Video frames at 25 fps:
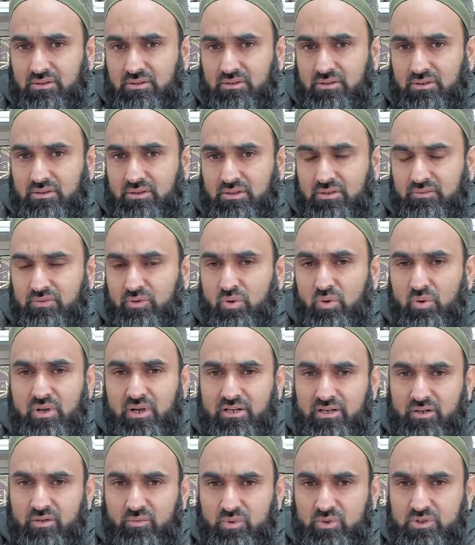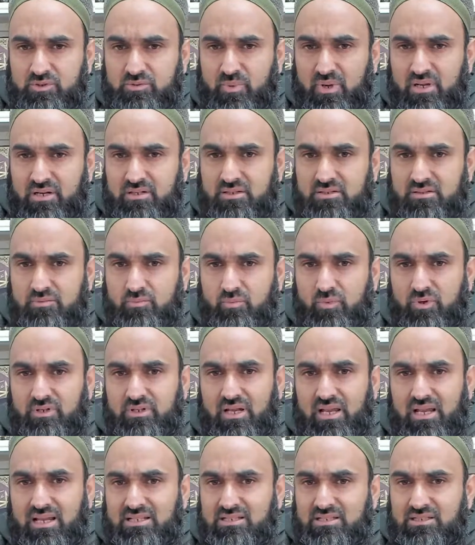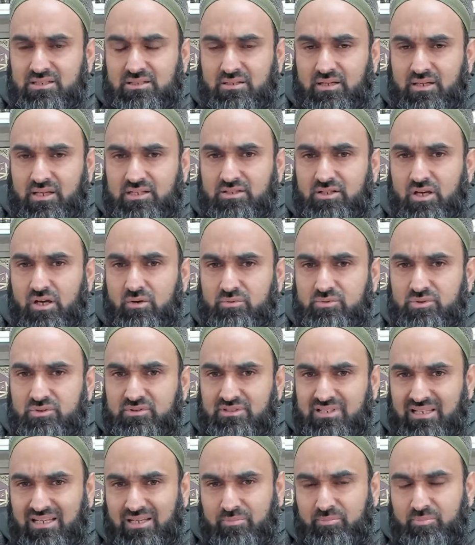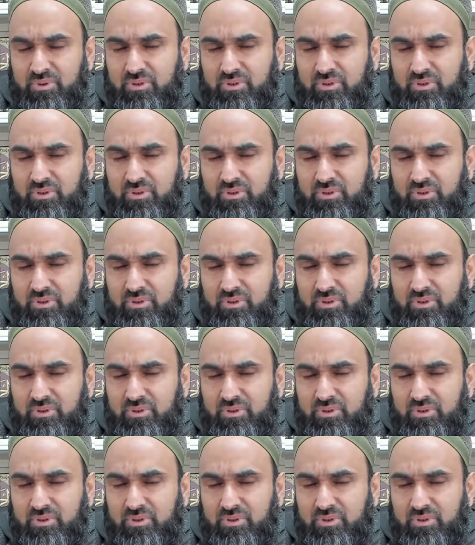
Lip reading: If you look at it, we spent what, 8 hours of sleep.